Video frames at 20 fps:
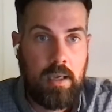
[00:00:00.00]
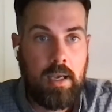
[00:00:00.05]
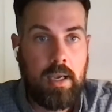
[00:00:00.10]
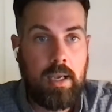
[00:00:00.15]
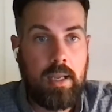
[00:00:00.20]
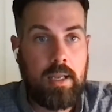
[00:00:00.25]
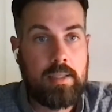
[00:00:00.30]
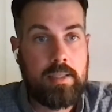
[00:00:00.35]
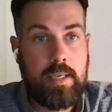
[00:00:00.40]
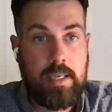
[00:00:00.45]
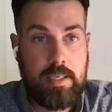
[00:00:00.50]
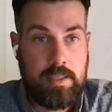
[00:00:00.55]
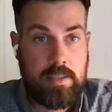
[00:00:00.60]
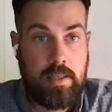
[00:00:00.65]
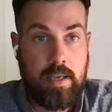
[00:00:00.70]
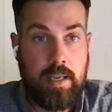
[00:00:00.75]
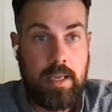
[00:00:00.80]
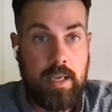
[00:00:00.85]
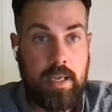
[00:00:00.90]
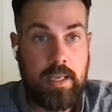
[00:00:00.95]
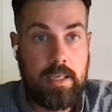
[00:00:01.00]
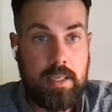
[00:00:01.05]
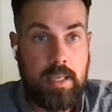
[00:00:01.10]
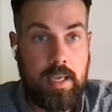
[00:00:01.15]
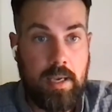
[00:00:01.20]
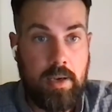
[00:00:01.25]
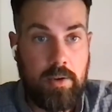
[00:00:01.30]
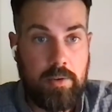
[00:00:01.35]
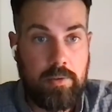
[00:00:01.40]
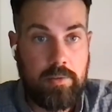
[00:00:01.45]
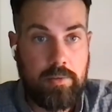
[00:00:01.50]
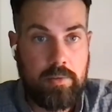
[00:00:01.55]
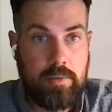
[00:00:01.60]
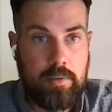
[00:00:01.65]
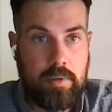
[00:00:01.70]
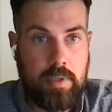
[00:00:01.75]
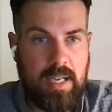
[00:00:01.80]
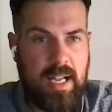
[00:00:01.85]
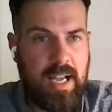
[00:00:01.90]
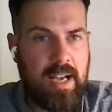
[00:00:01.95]
and it takes a lot of headcount,
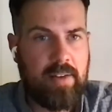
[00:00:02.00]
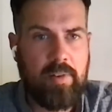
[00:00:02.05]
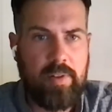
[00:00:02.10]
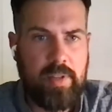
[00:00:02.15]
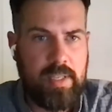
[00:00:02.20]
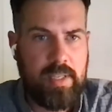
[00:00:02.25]
and I have all